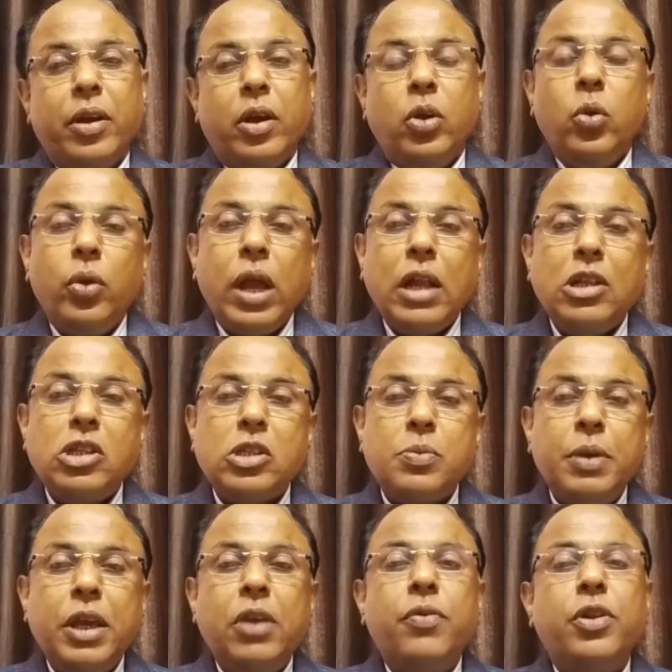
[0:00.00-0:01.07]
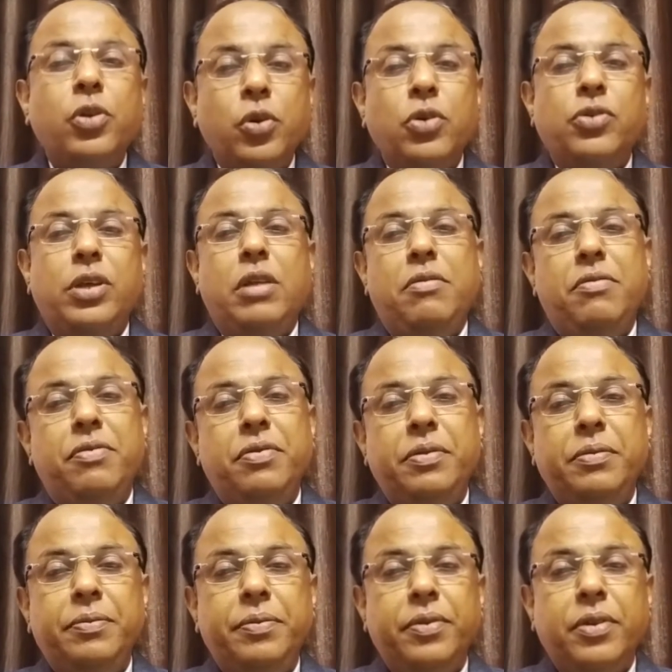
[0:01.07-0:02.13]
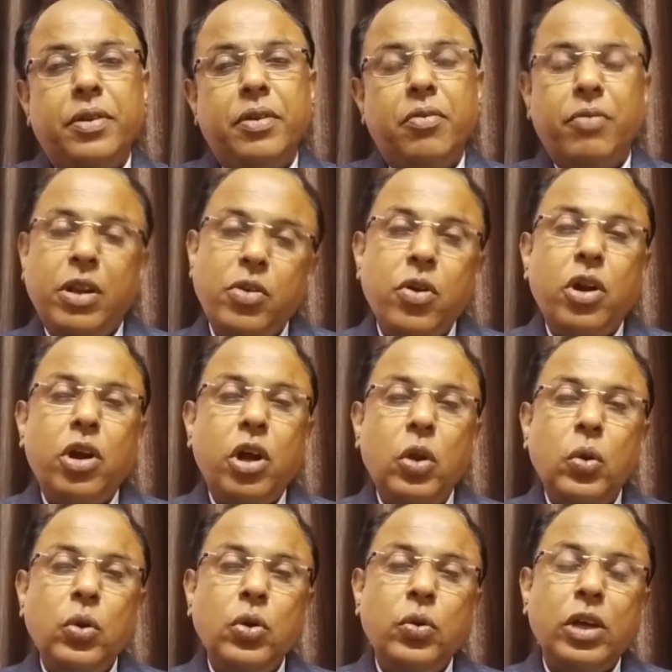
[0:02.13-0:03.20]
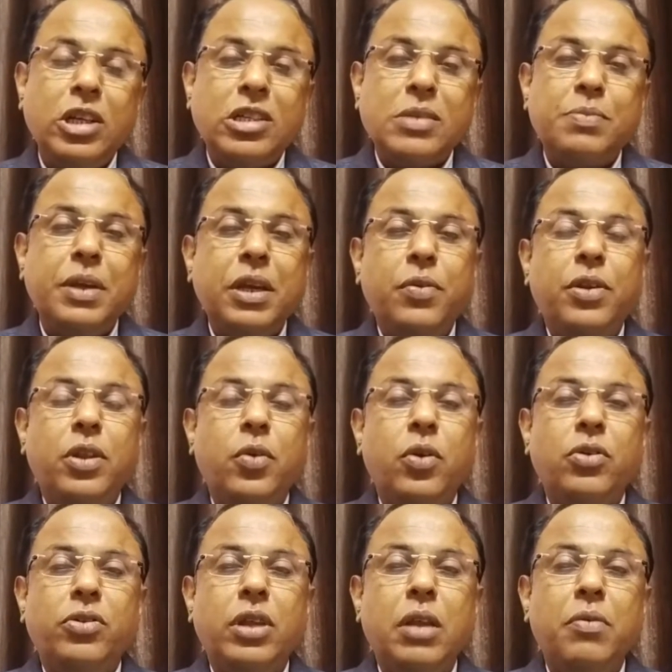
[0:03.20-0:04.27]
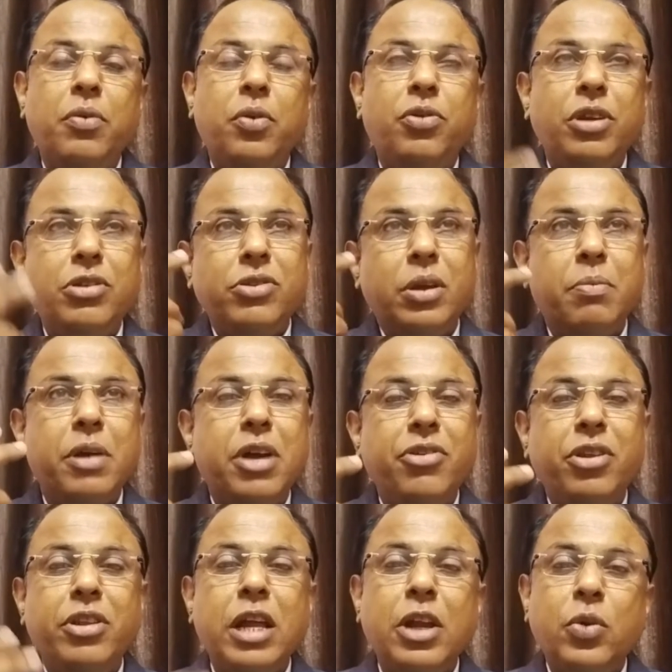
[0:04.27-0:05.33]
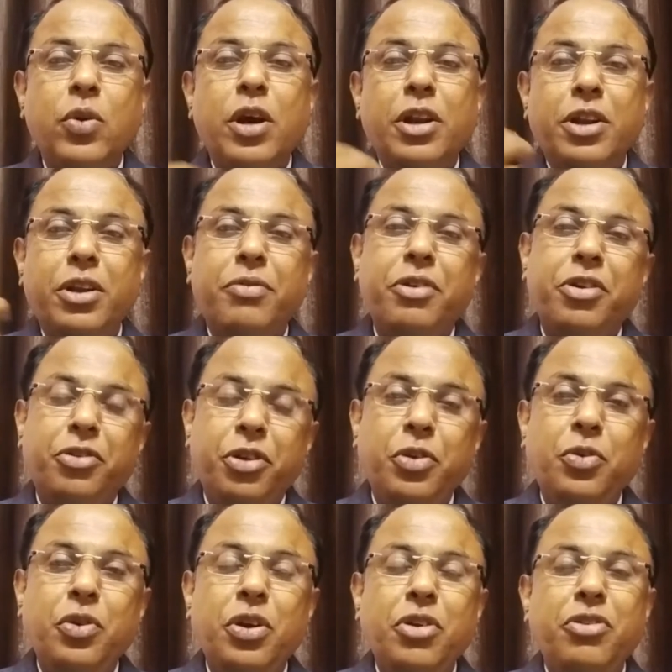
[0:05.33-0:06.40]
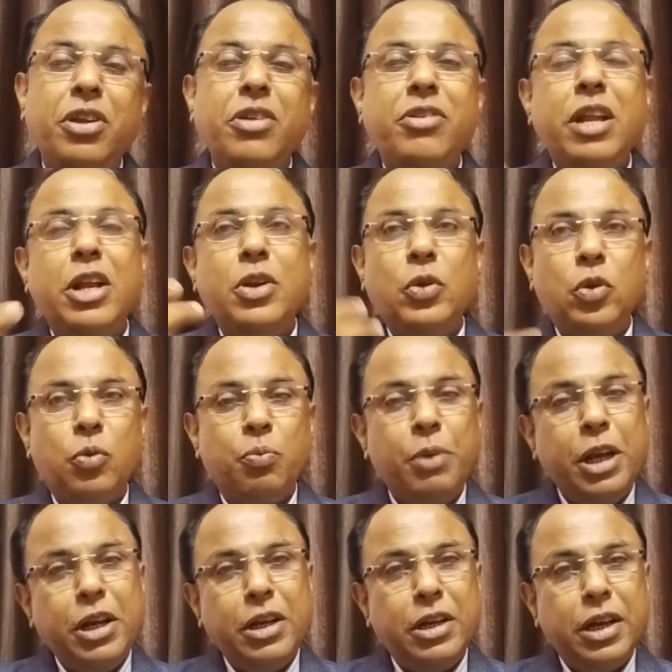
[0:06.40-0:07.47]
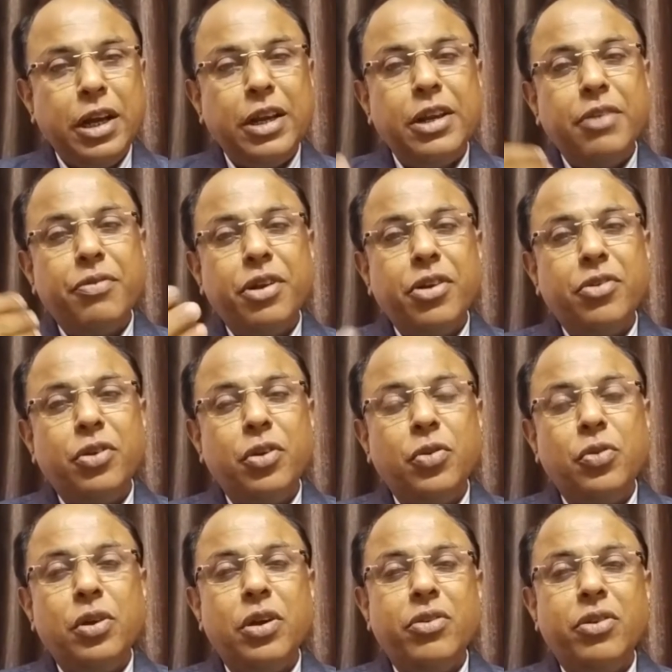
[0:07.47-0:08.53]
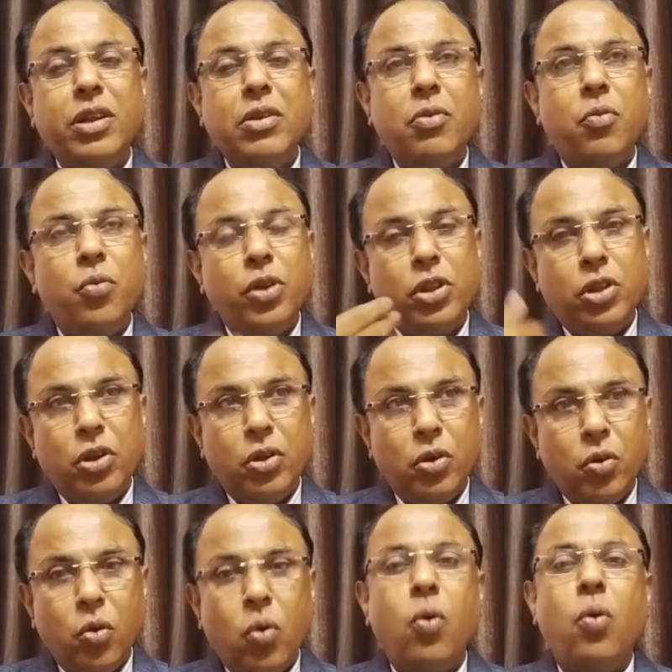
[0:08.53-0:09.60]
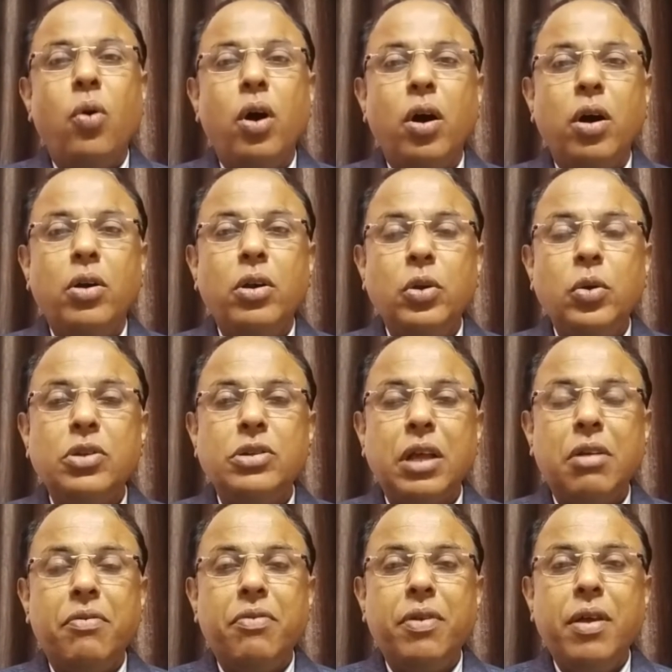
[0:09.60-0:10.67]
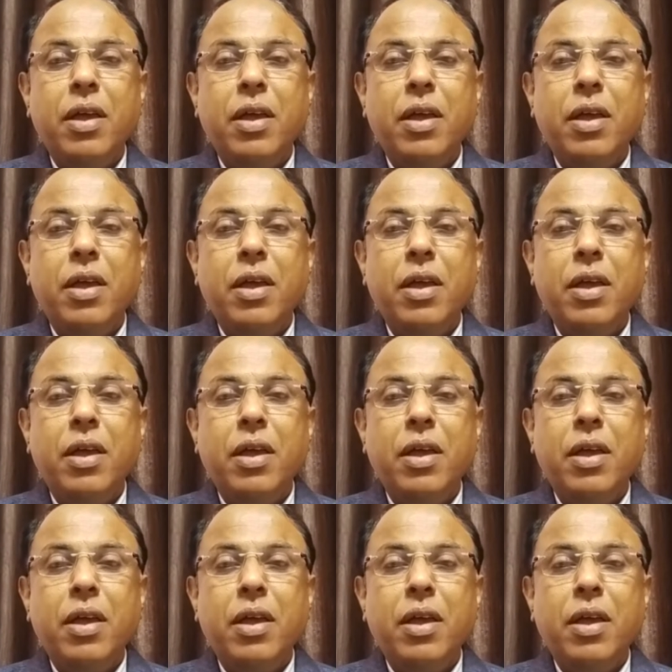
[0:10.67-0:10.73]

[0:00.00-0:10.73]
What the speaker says: You can speak with yourself. When you are alone, you can speak with yourself. You just imagine that you are in different situations and you speak in different situation with yourself,